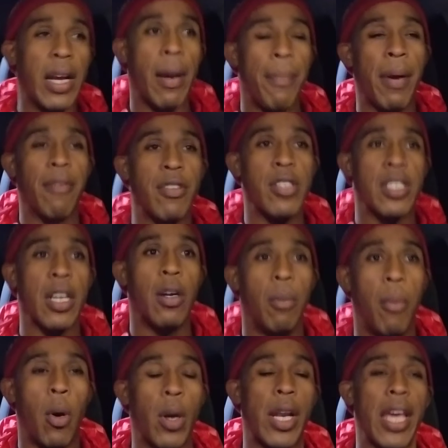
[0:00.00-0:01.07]
up every single
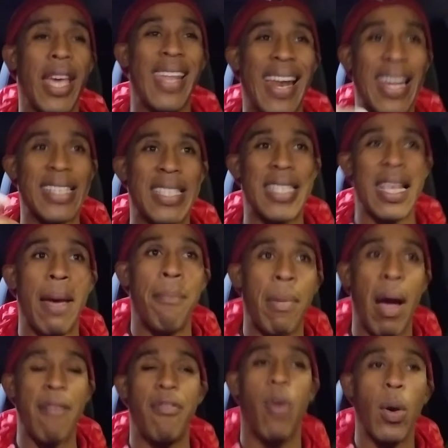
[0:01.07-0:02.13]
morning and I set
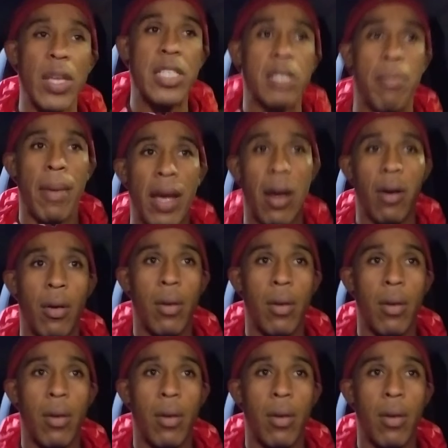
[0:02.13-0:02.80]
my voicemail.